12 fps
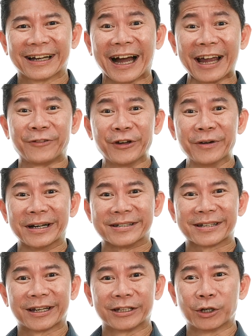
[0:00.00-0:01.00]
Hi
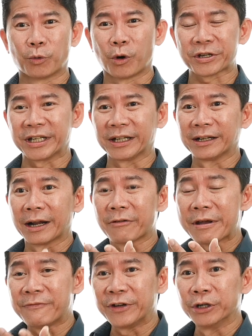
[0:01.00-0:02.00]
viewers, you're watching the
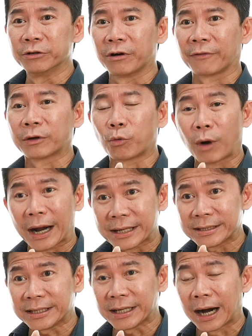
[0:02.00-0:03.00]
review of the
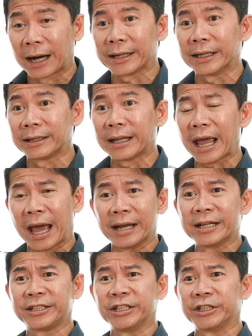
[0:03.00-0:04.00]
YC Onion
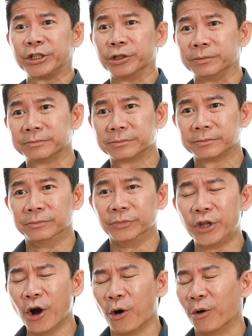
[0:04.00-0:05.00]
Energy Tube.
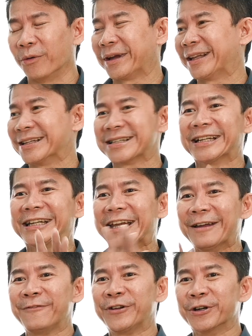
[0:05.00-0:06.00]
No, it doesn't
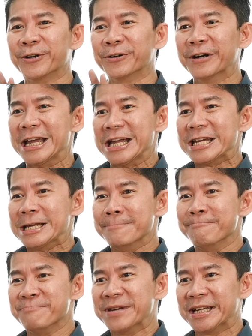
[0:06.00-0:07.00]
give you
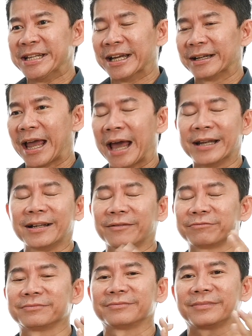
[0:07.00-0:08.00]
immediate, and
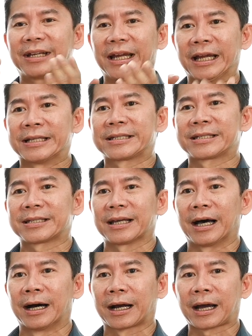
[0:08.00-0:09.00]
it's
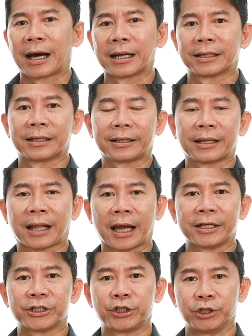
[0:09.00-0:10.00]
a color
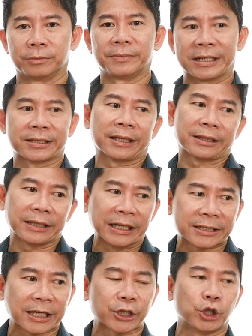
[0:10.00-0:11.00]
light tube. It's
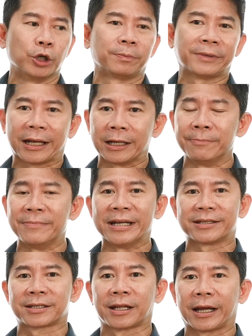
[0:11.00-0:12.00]
a tube that
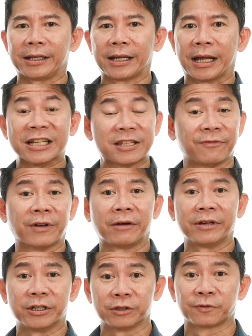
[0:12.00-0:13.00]
emits light, and it's
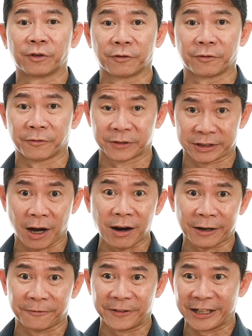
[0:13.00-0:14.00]
very useful for
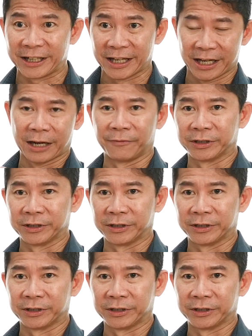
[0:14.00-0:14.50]
photography and